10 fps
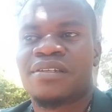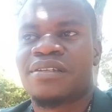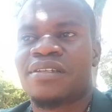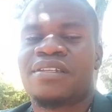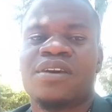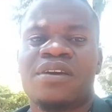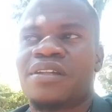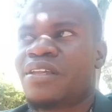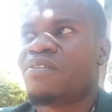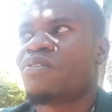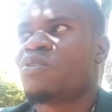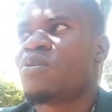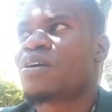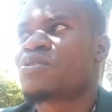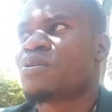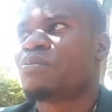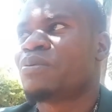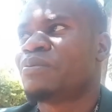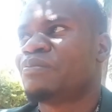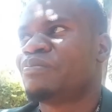is the devil workshop.
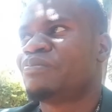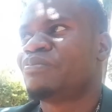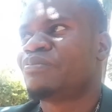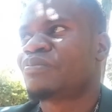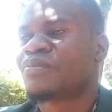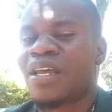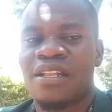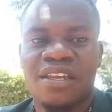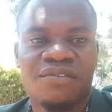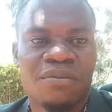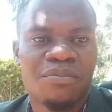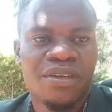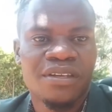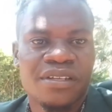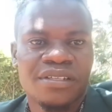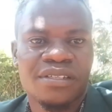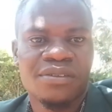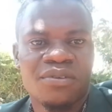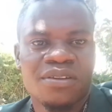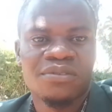I'll never be
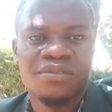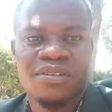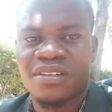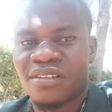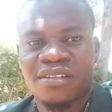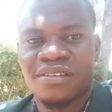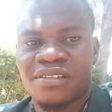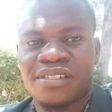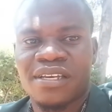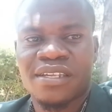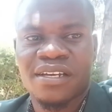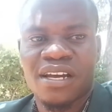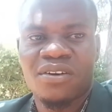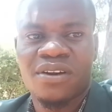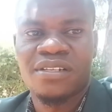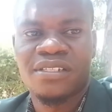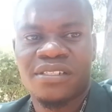one such a coward.